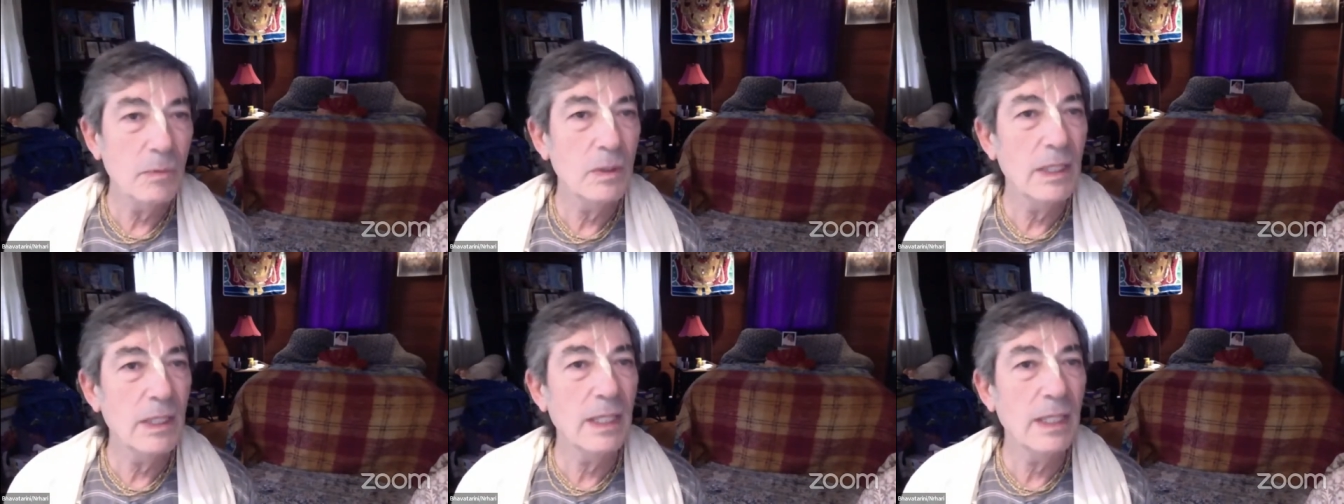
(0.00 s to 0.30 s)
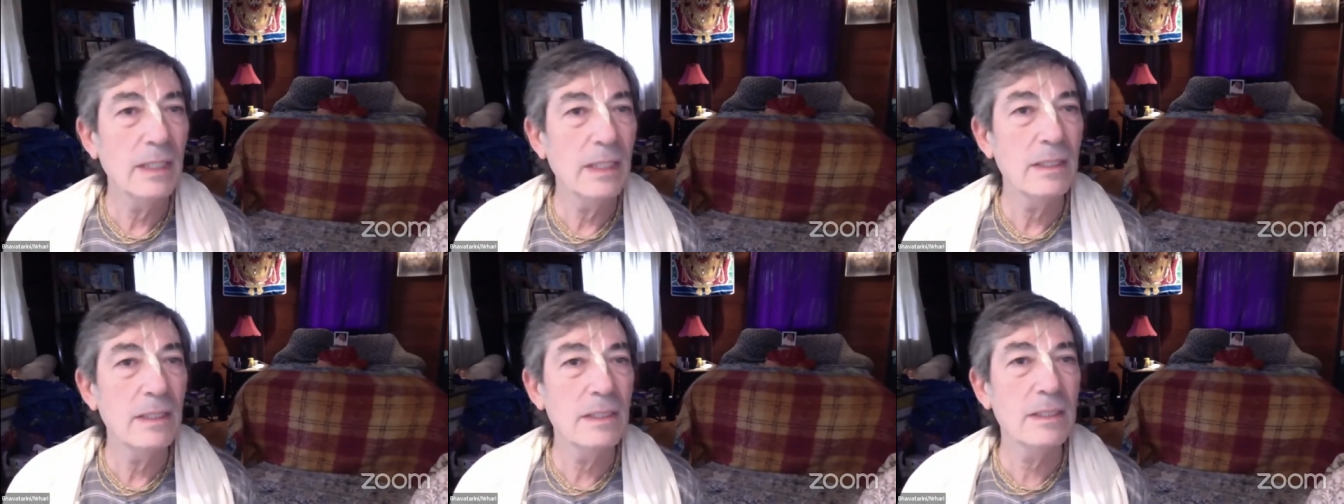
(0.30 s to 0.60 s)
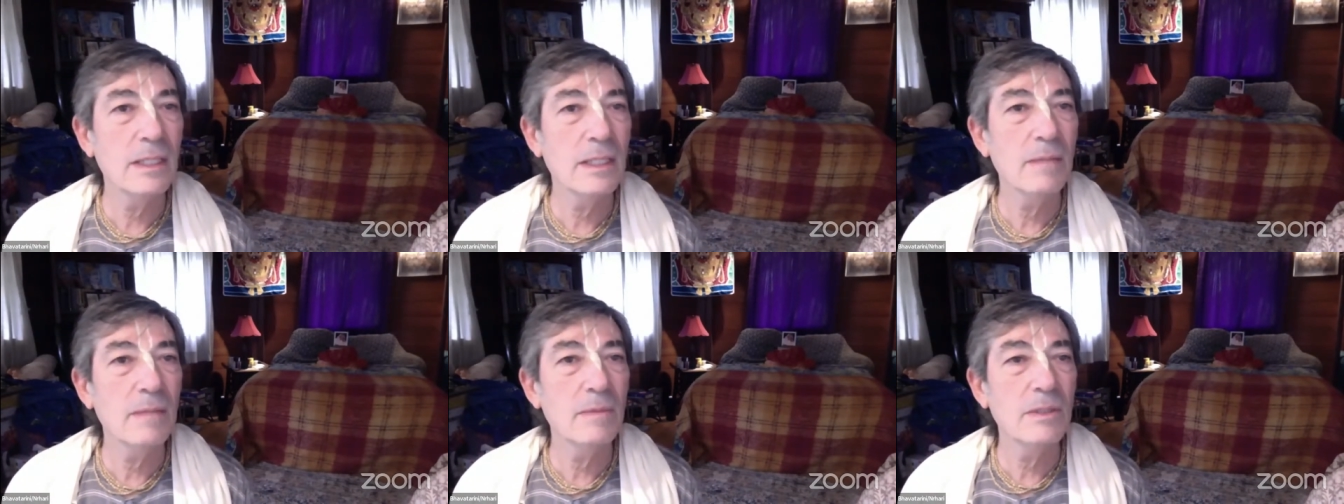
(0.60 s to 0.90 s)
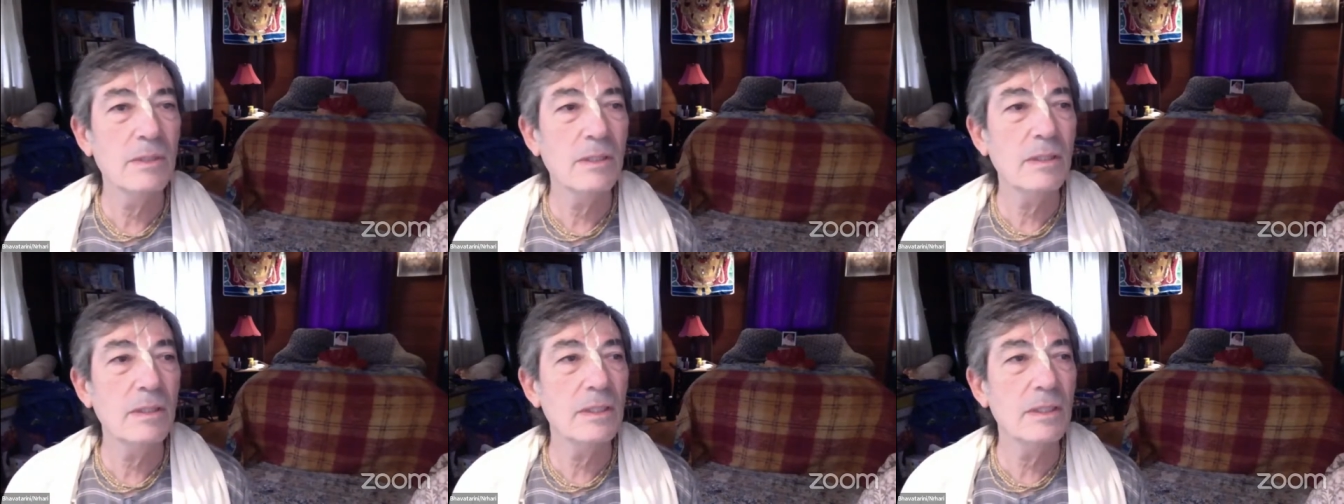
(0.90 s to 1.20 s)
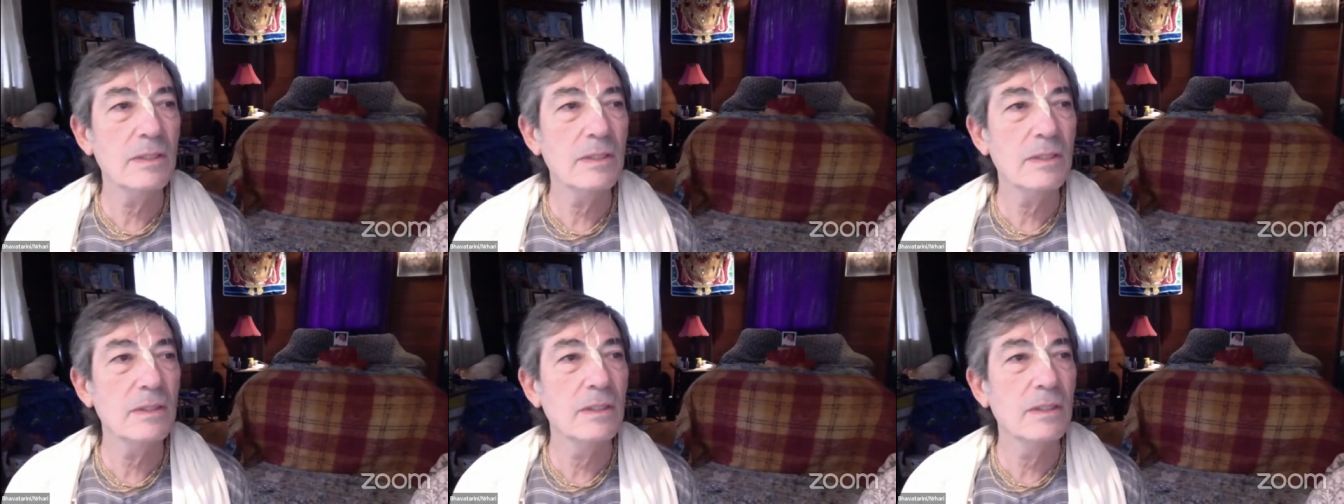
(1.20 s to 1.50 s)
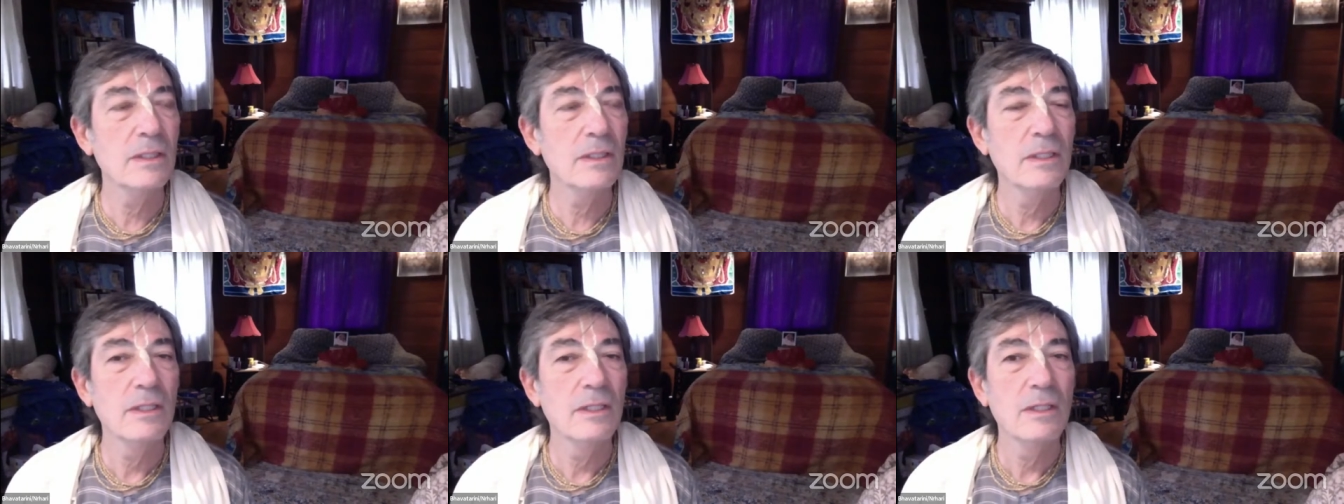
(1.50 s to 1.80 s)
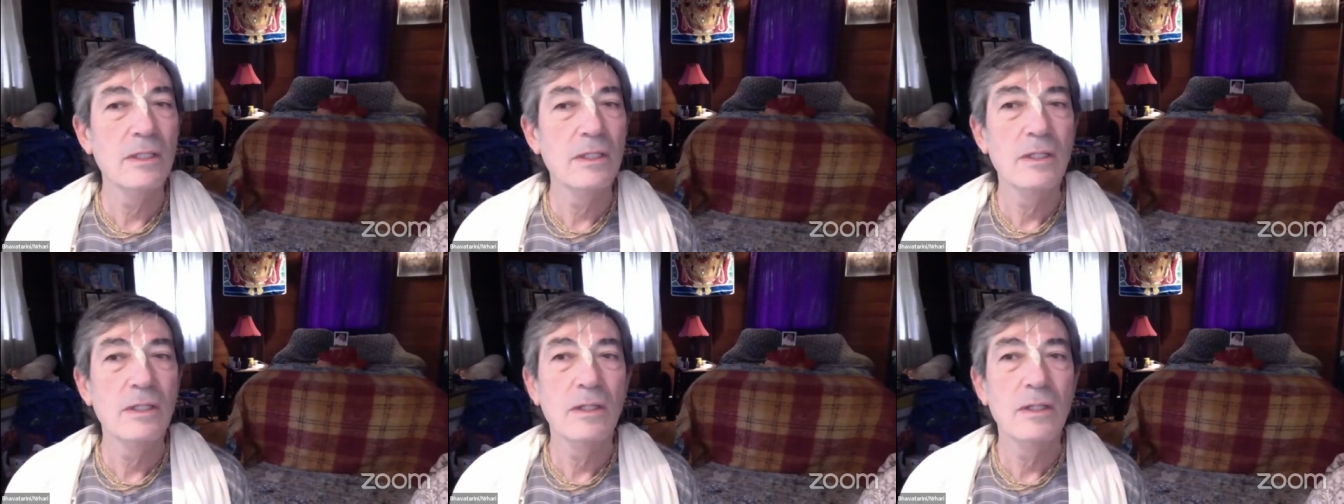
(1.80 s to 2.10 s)
We had some talks
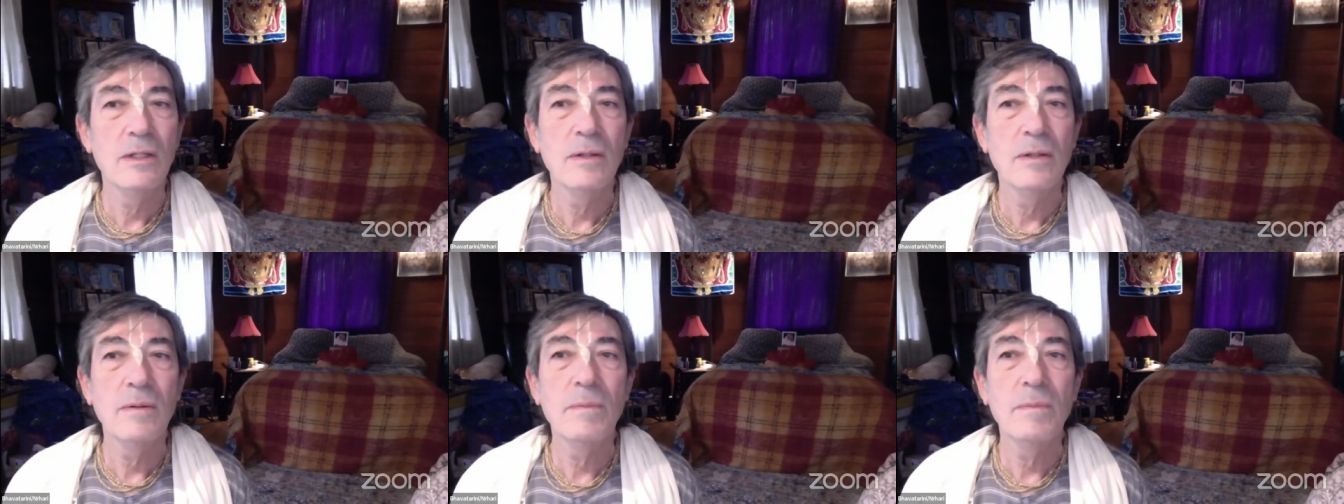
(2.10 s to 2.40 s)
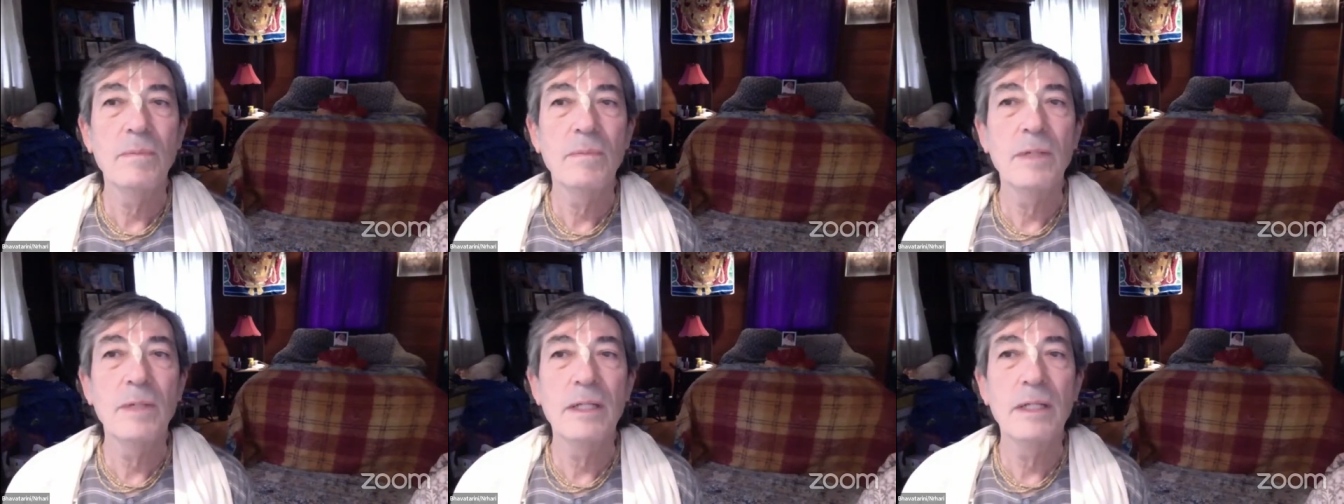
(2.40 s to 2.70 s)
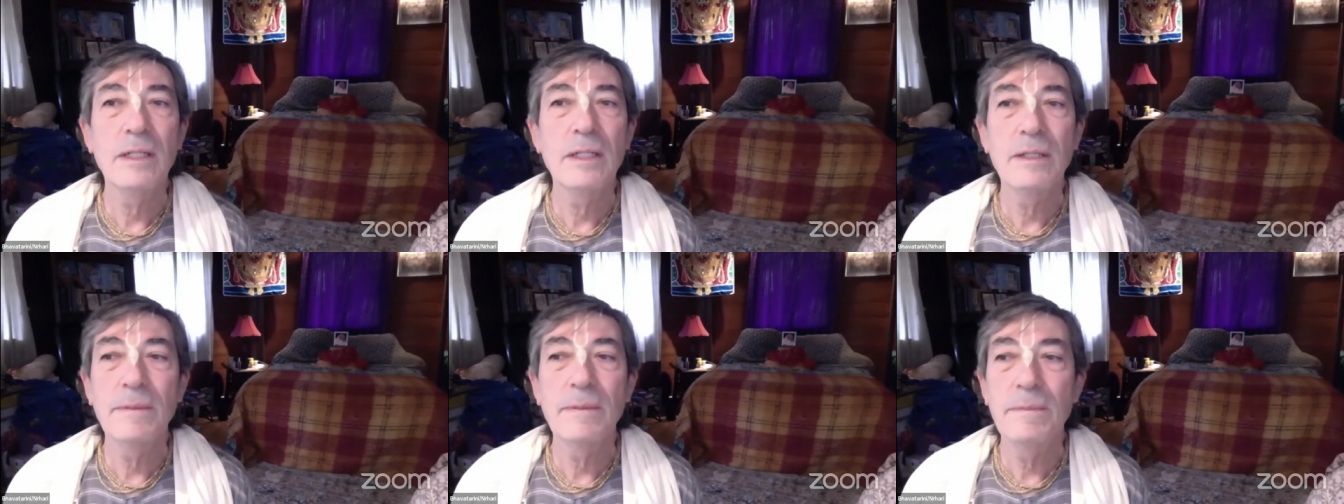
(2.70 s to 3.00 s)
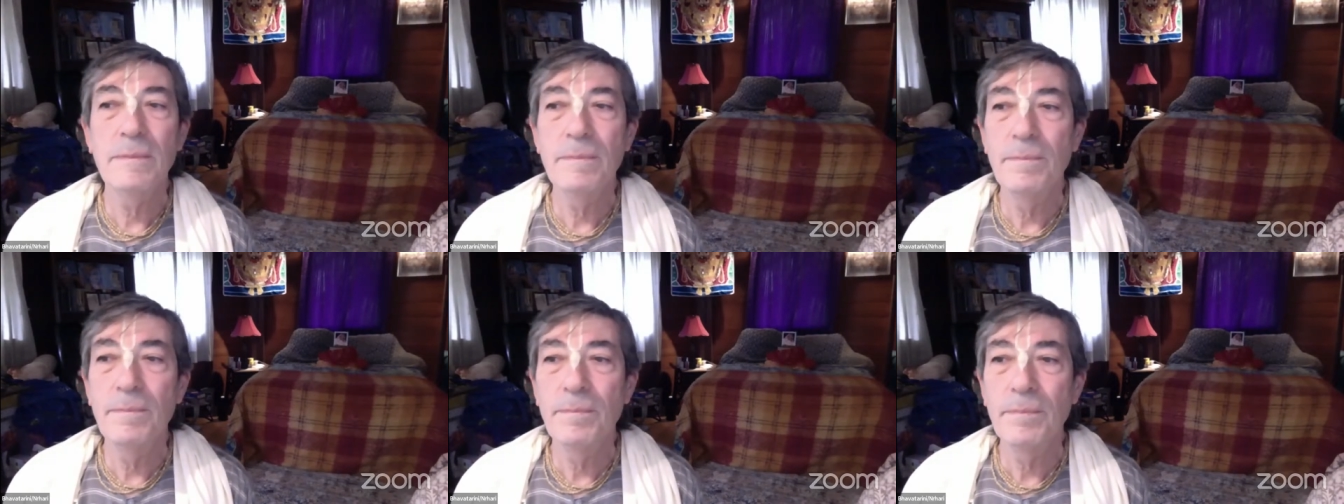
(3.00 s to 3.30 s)
but um,